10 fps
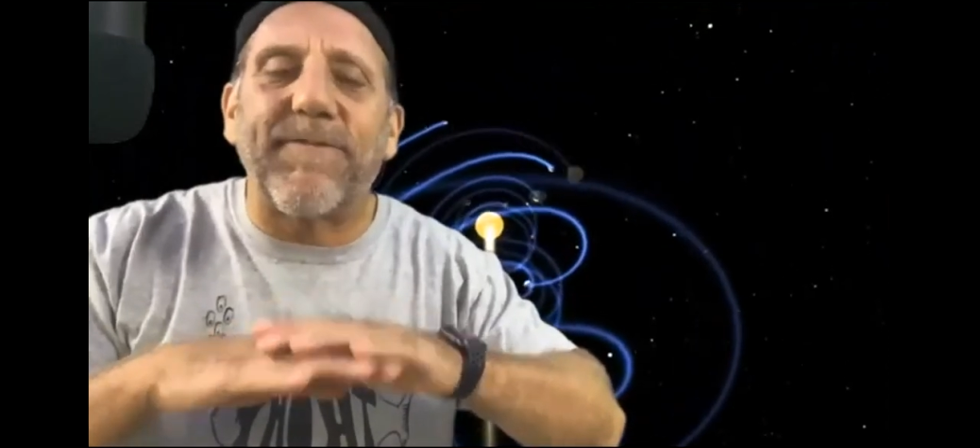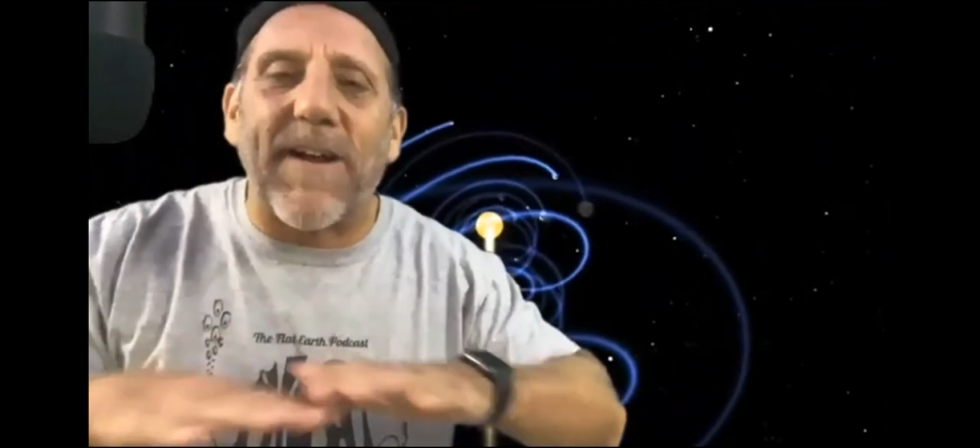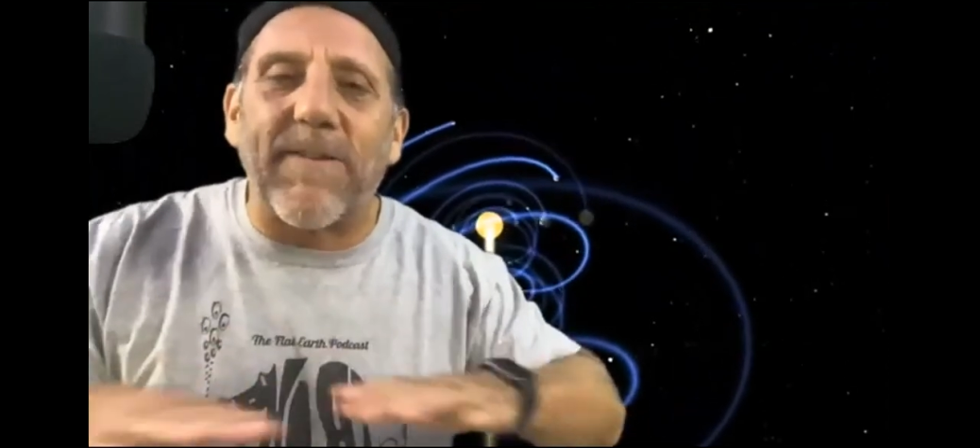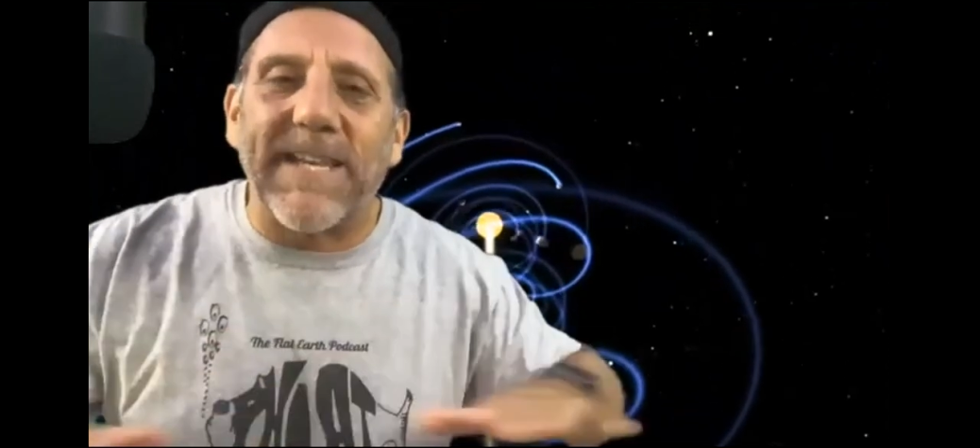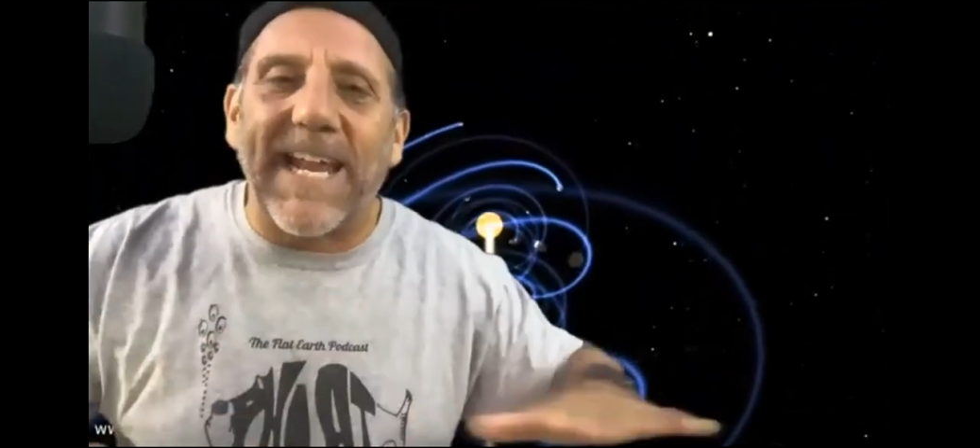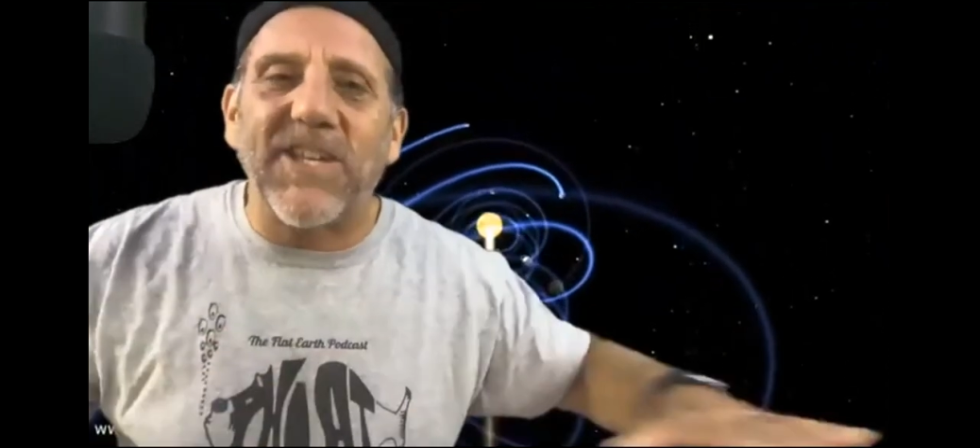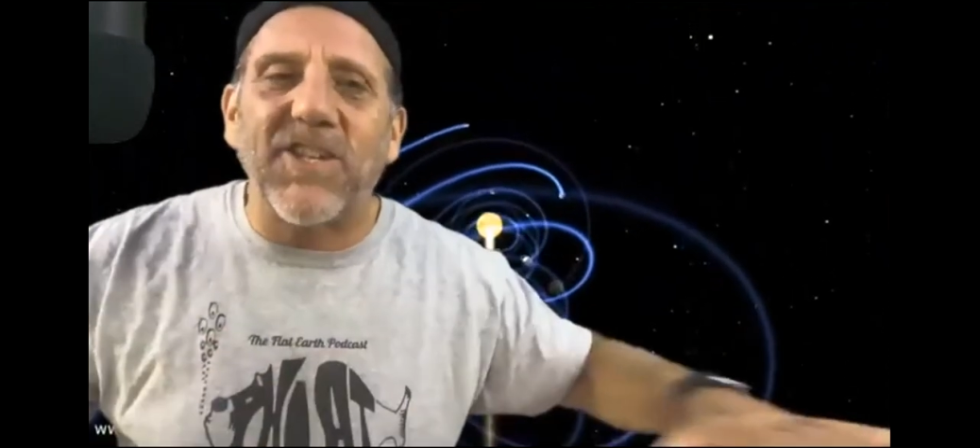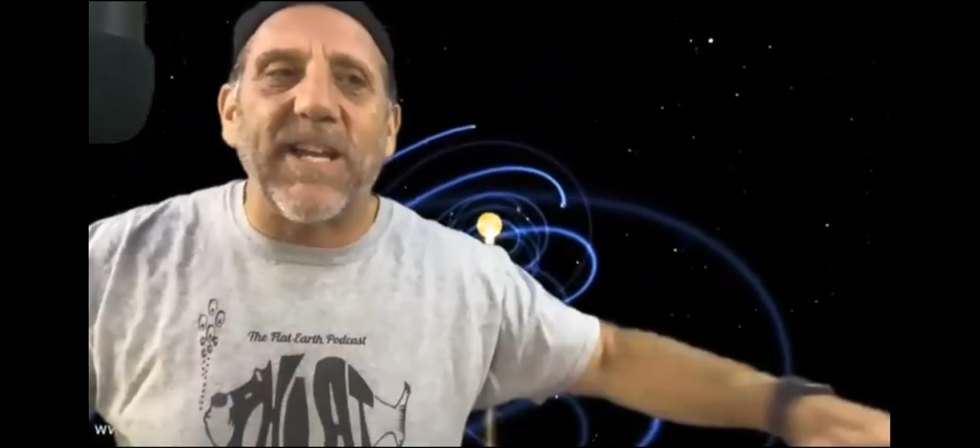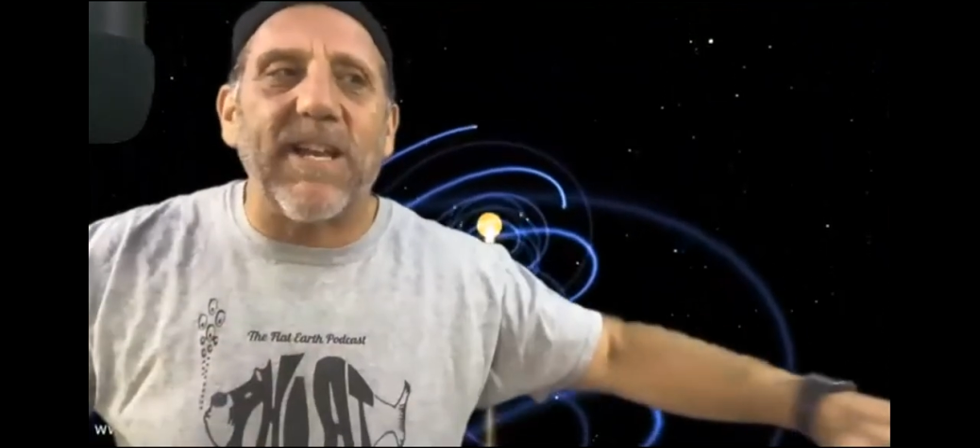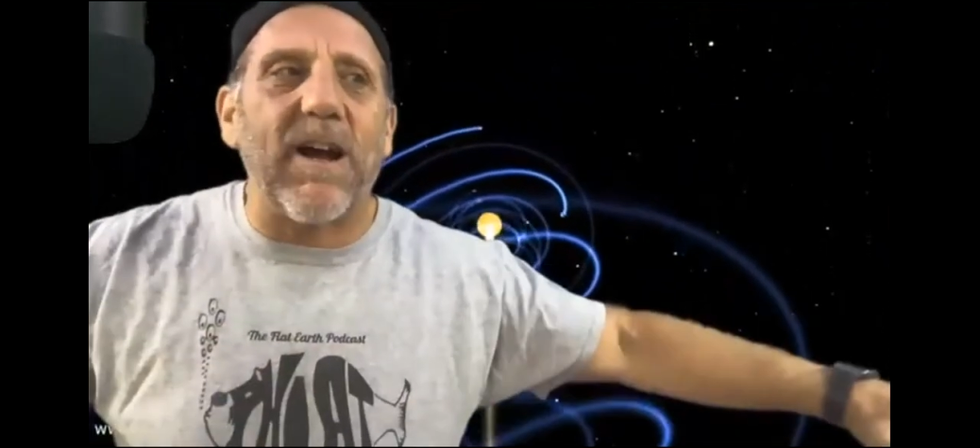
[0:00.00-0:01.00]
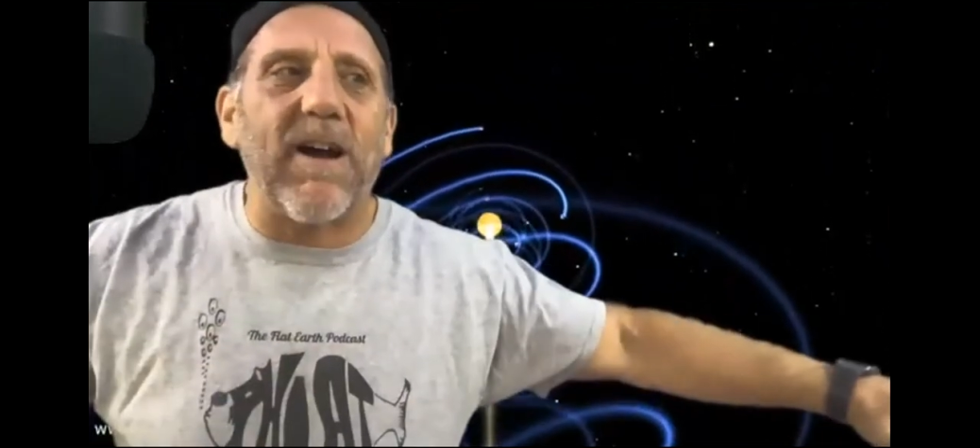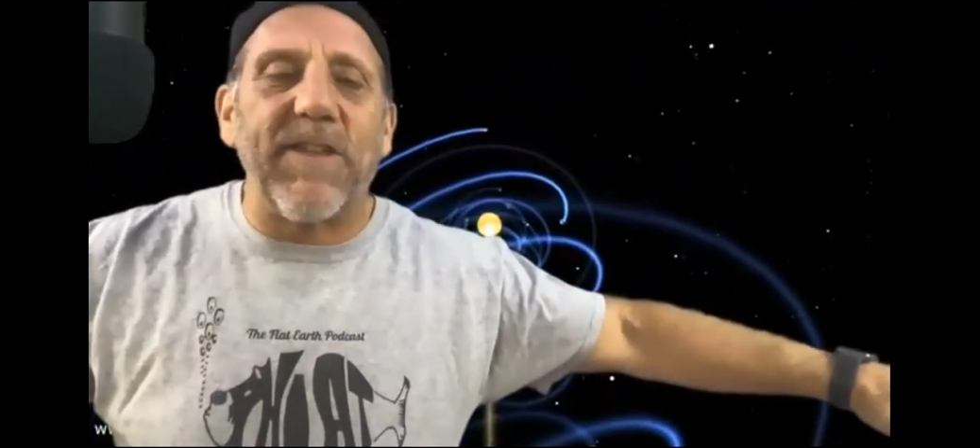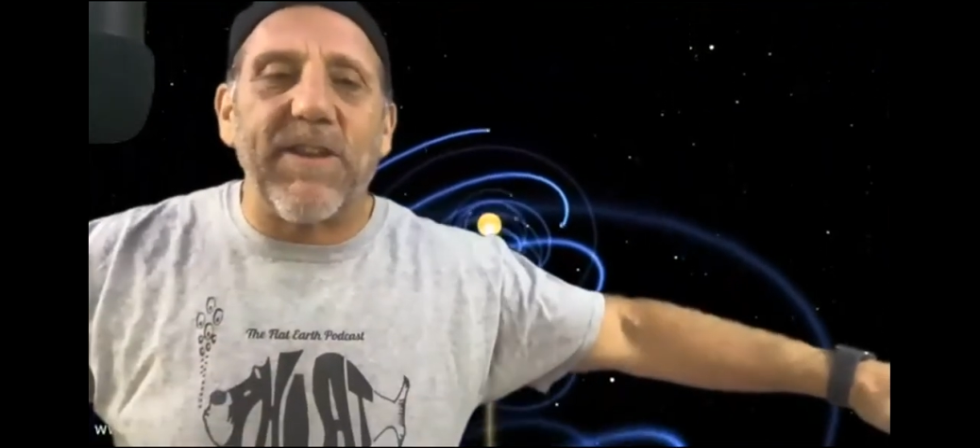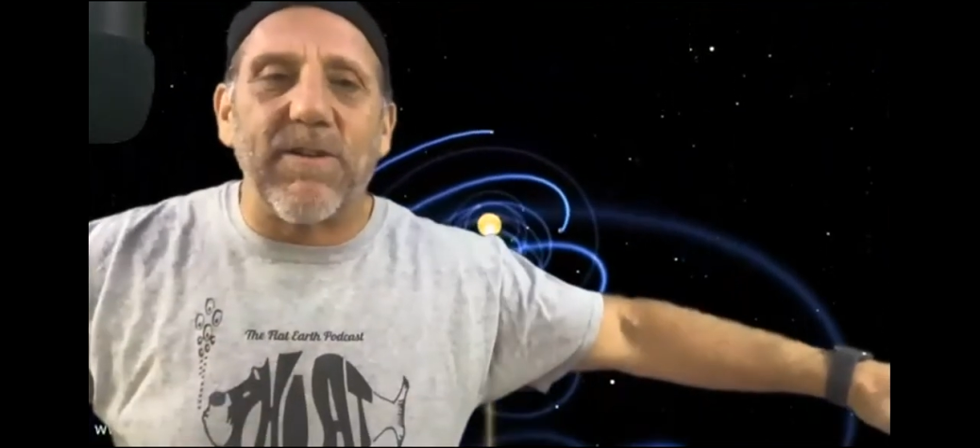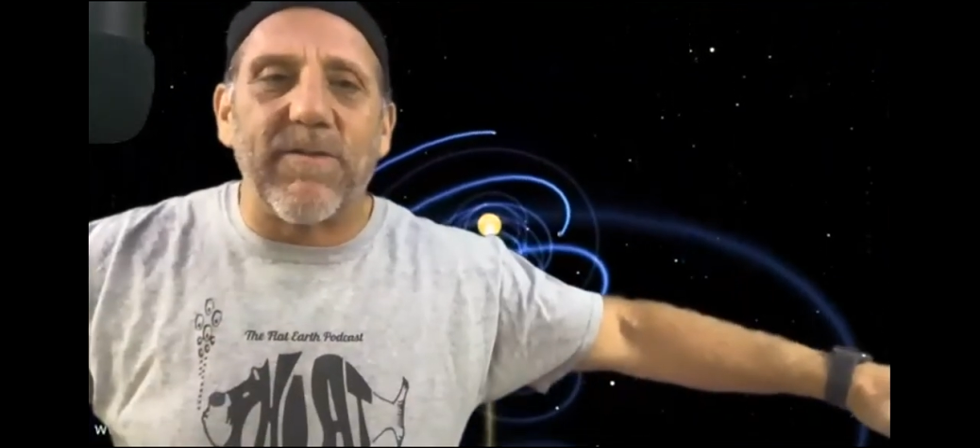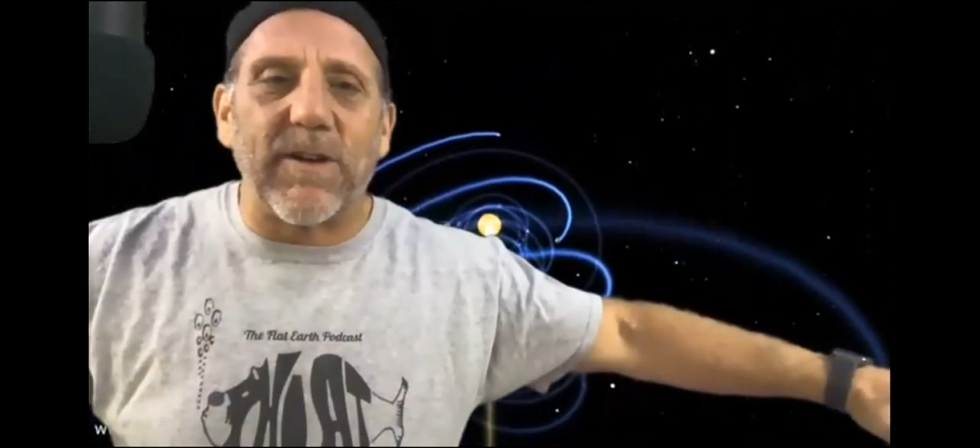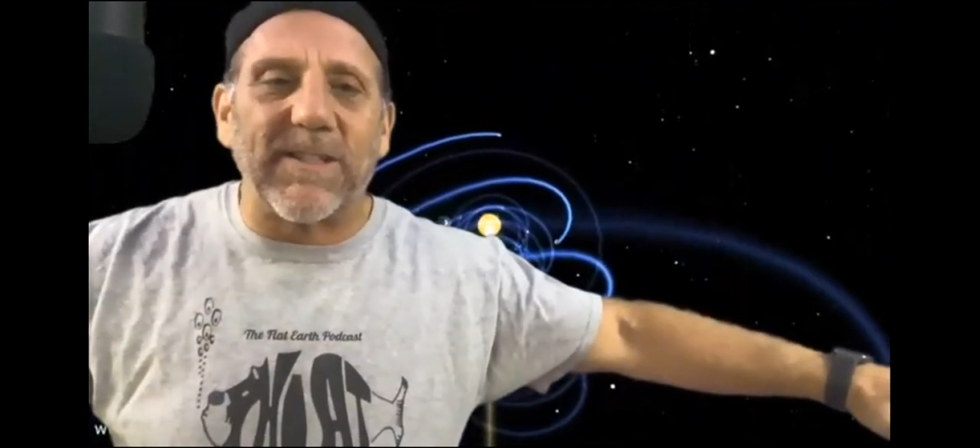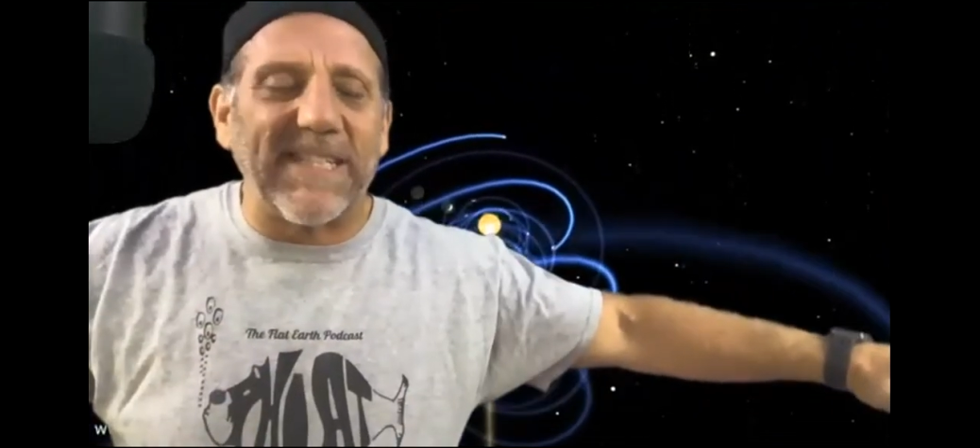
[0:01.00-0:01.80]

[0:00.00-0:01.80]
foundation of the universe.